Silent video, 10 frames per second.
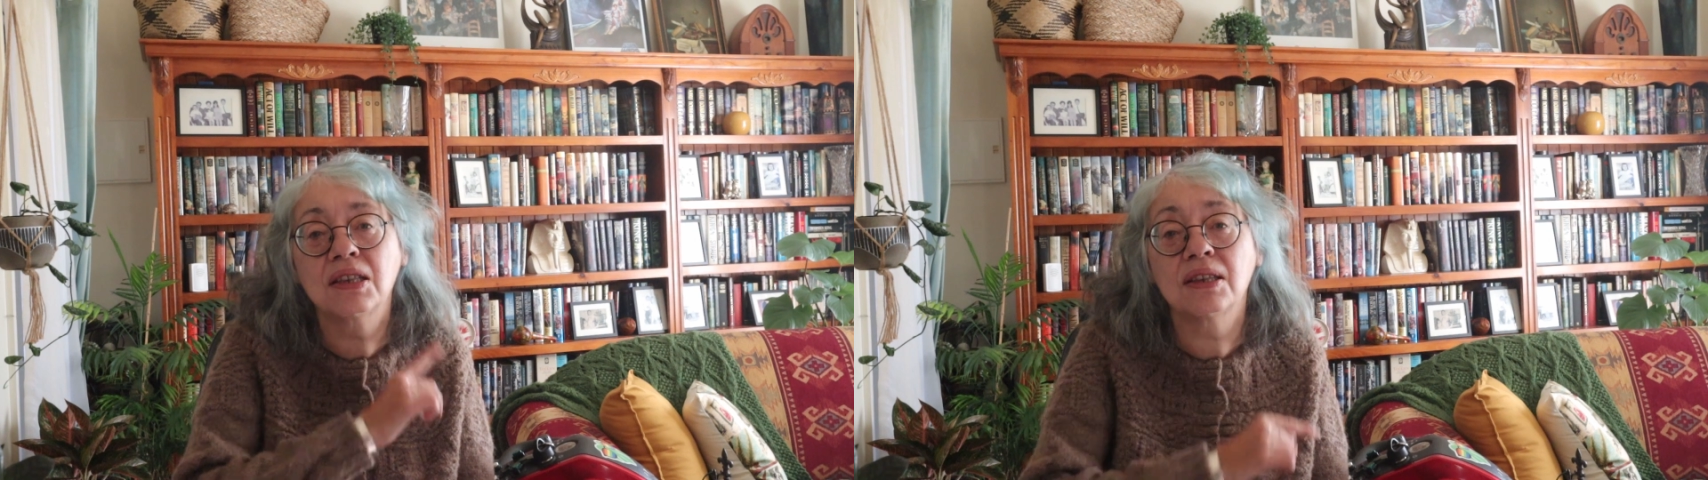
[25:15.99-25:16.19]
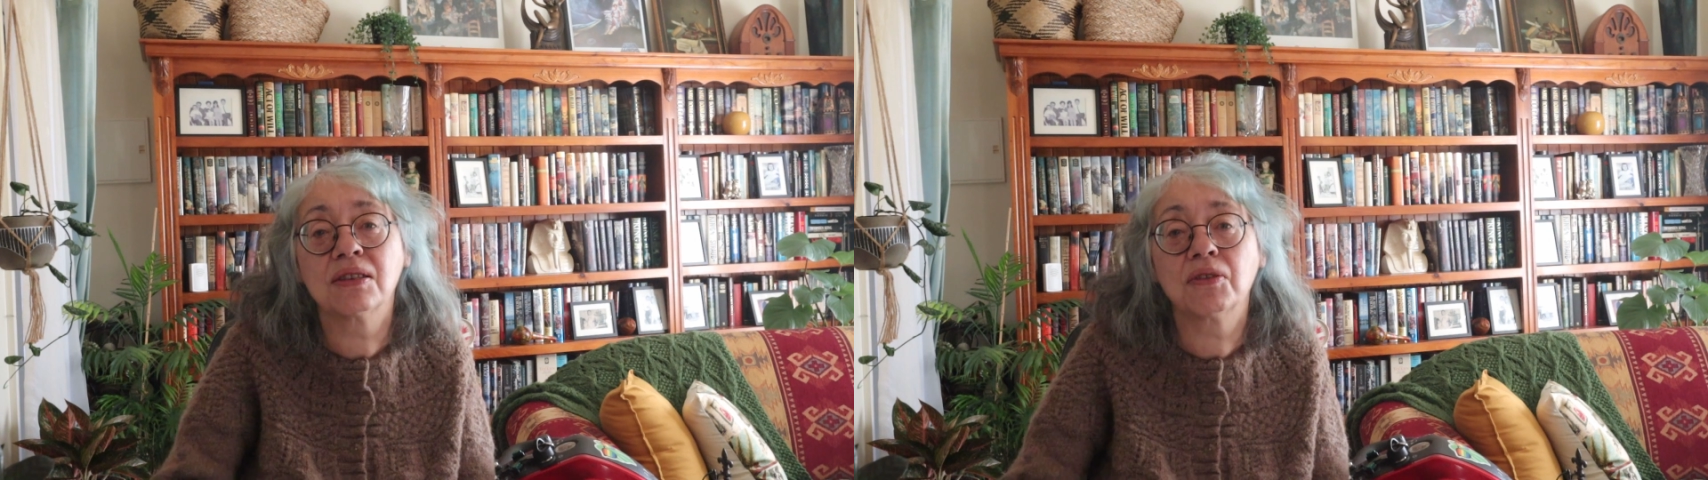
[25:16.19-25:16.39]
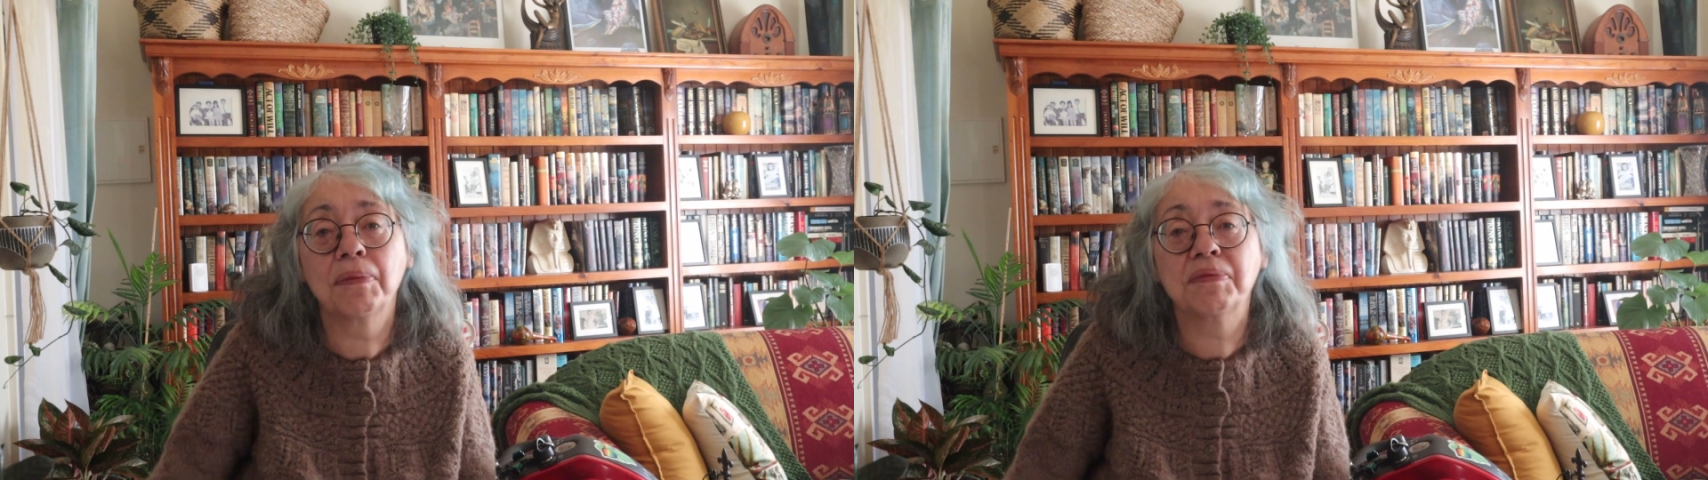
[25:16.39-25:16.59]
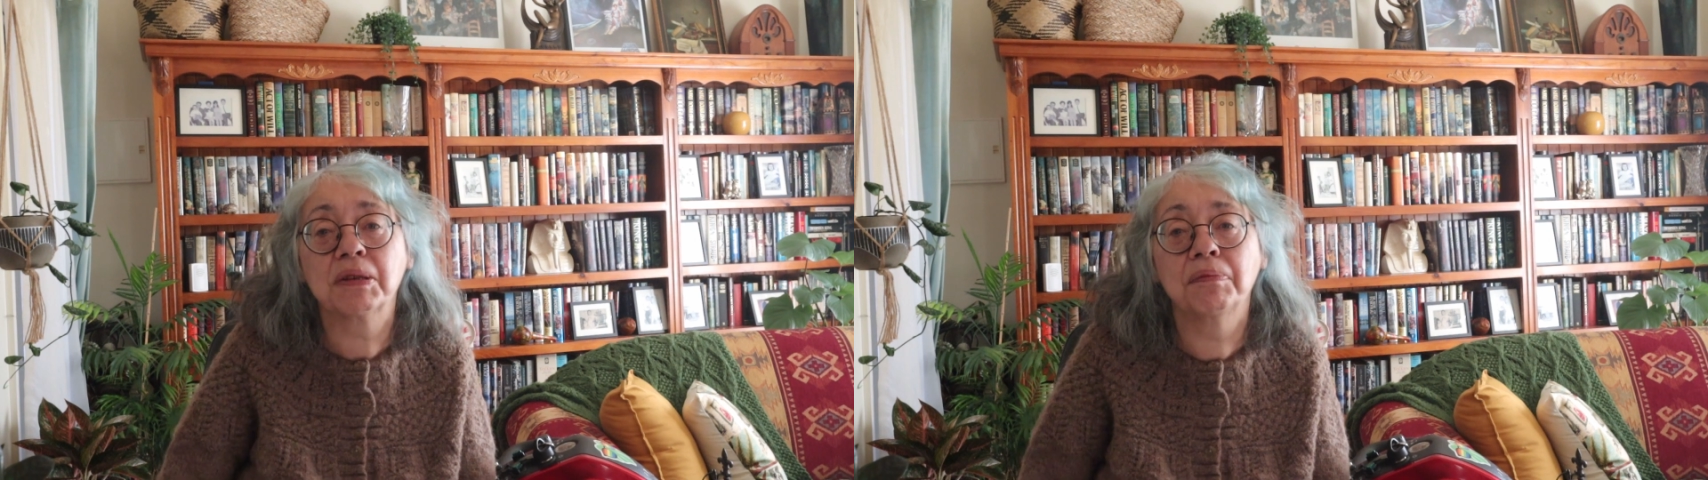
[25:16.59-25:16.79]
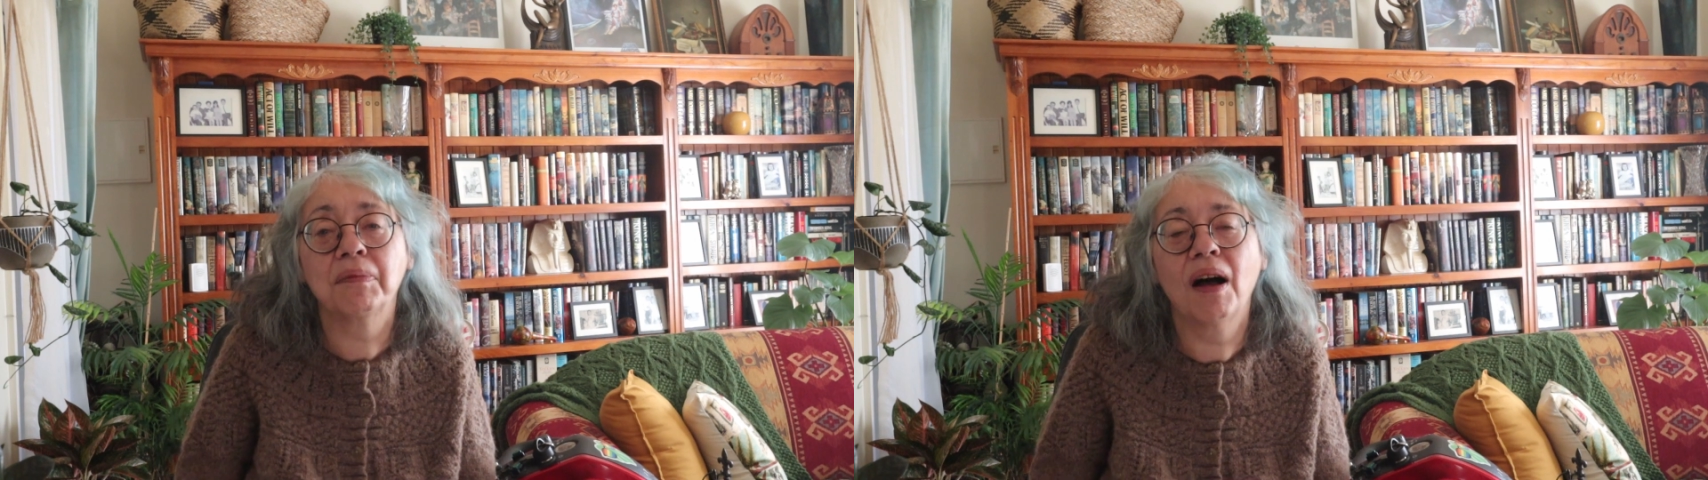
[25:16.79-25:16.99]

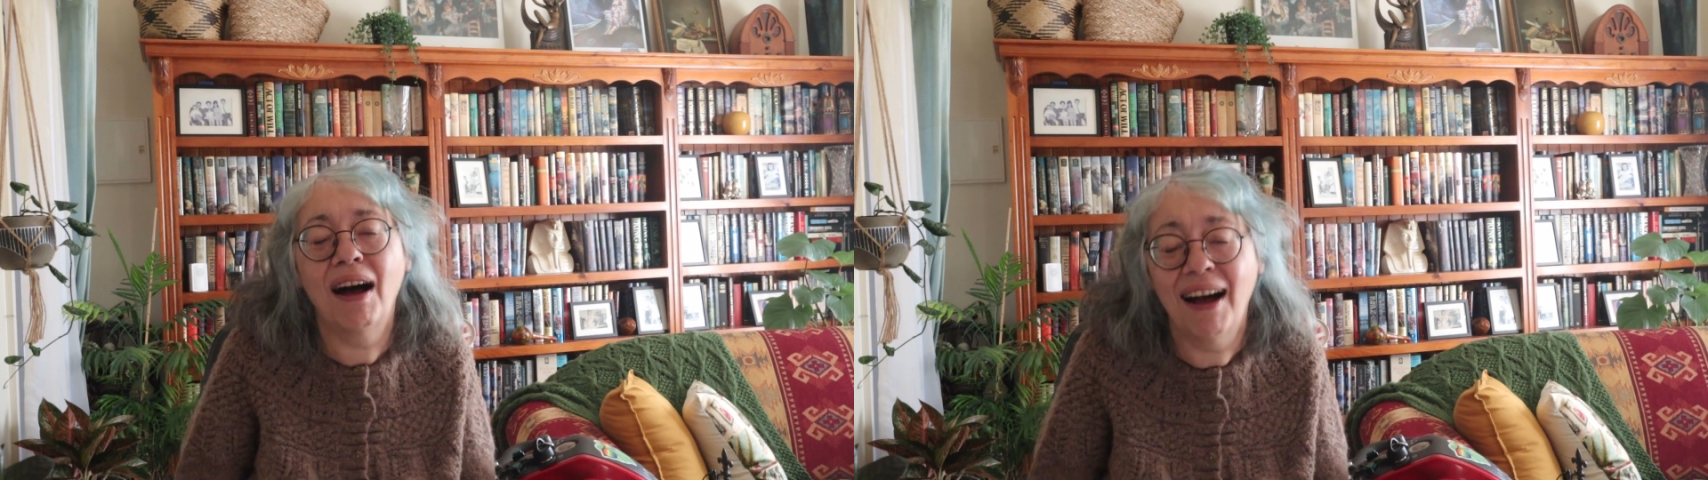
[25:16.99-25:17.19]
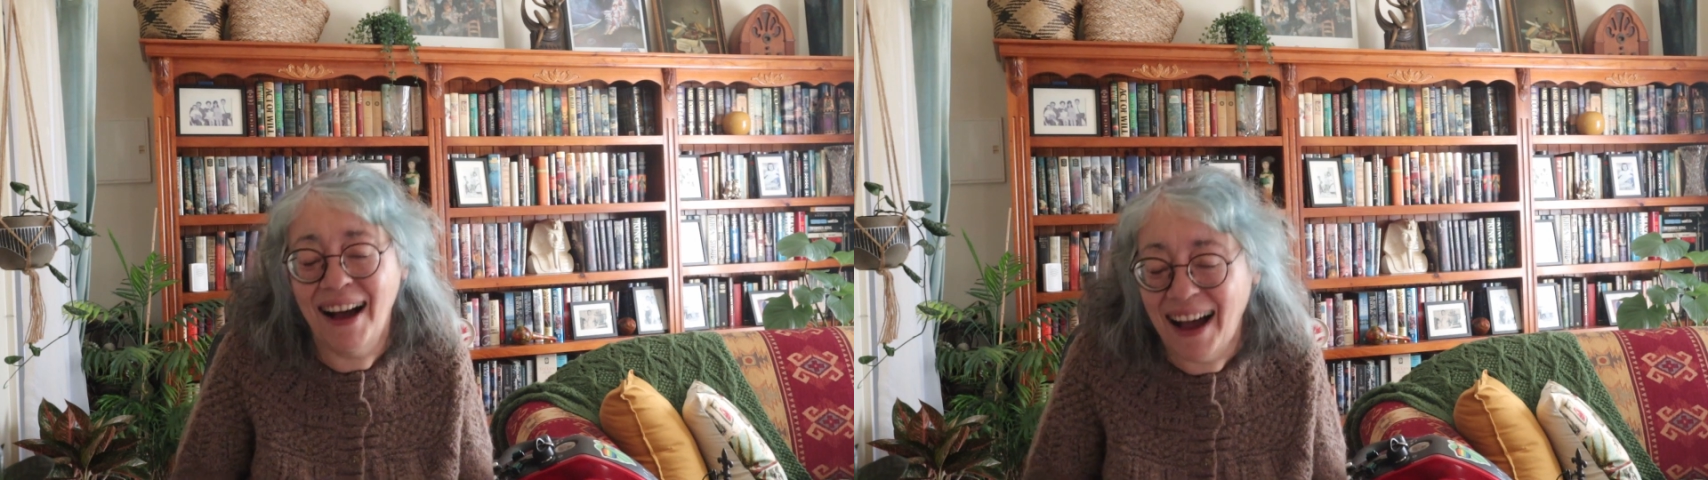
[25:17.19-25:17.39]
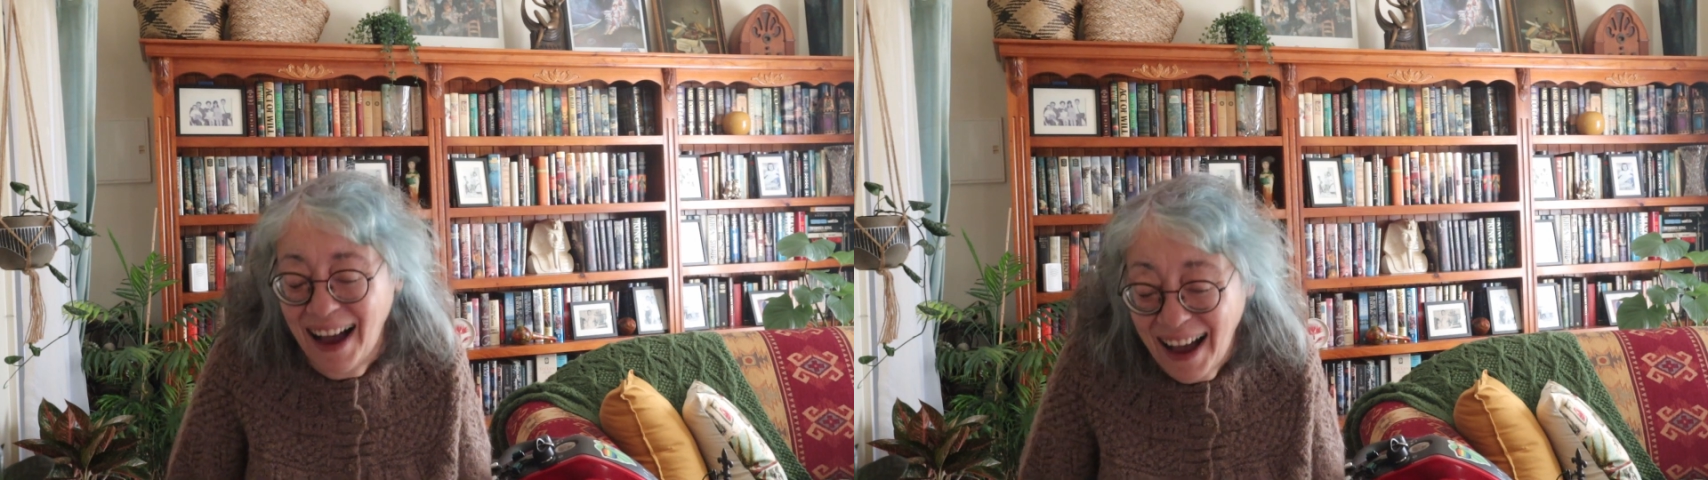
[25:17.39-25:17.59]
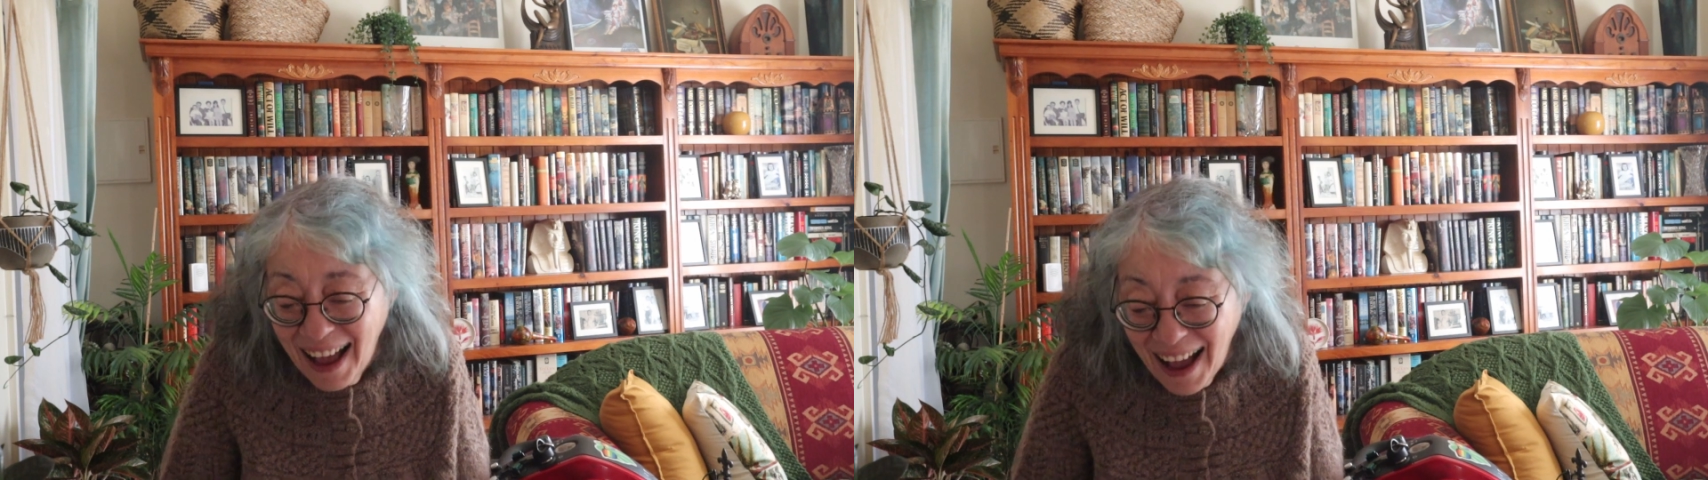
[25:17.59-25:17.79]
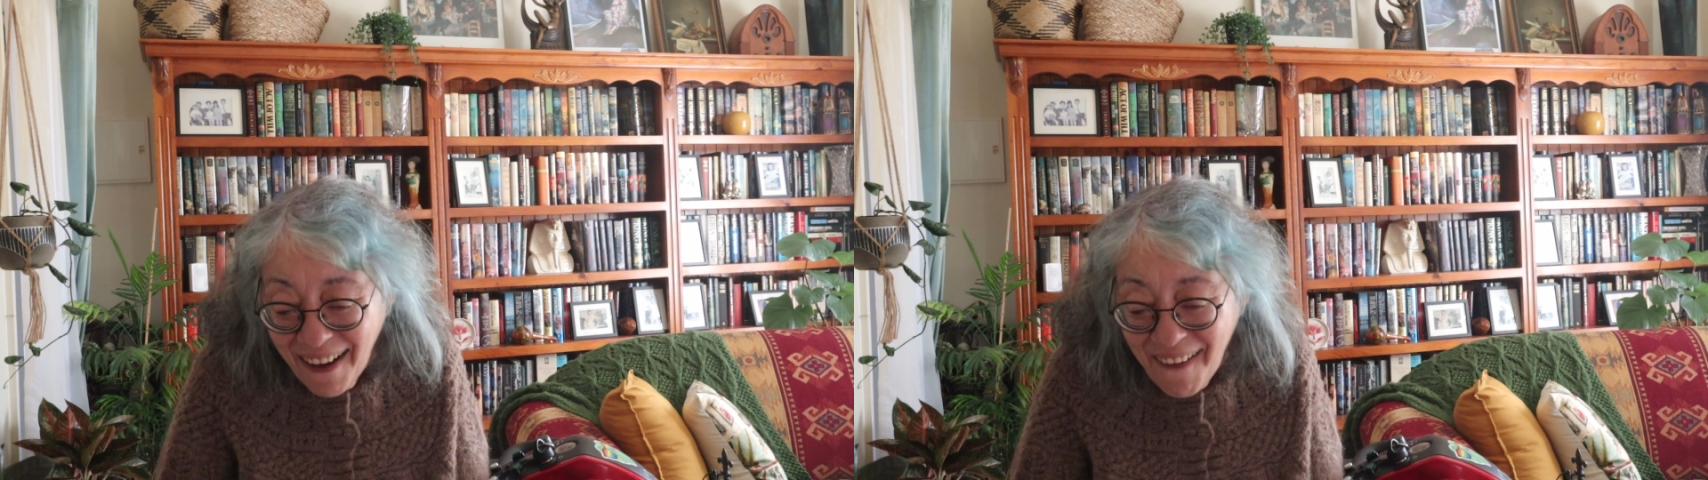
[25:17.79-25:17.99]
description.
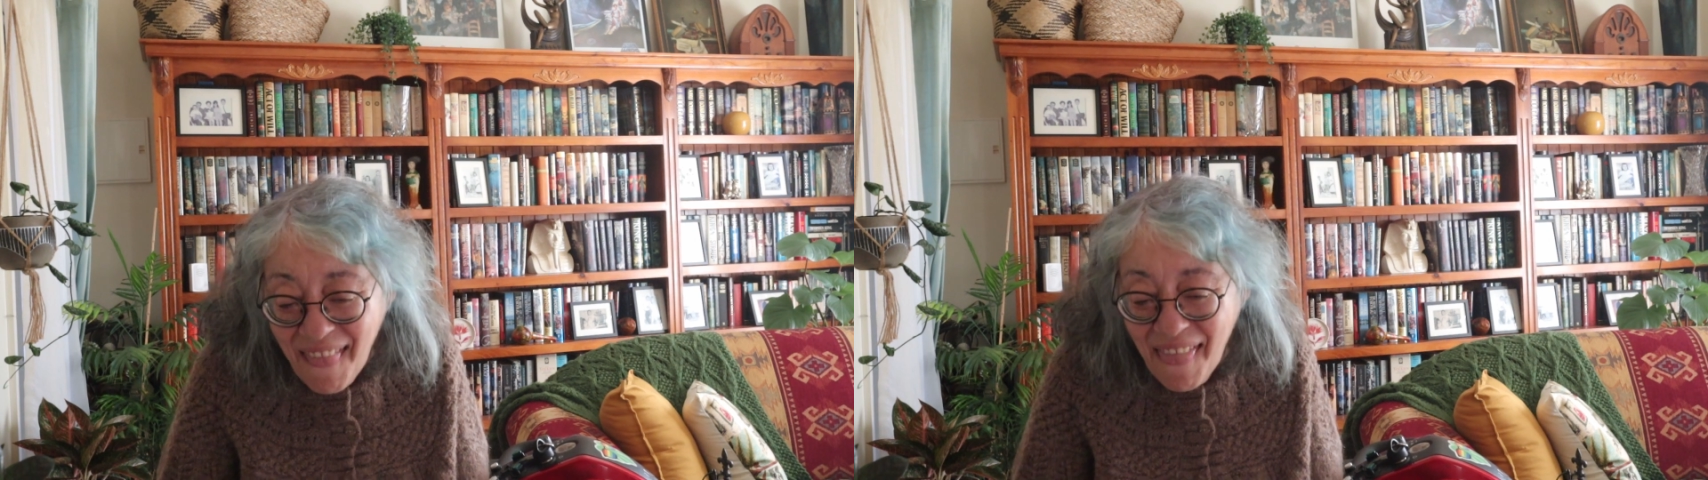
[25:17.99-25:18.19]
I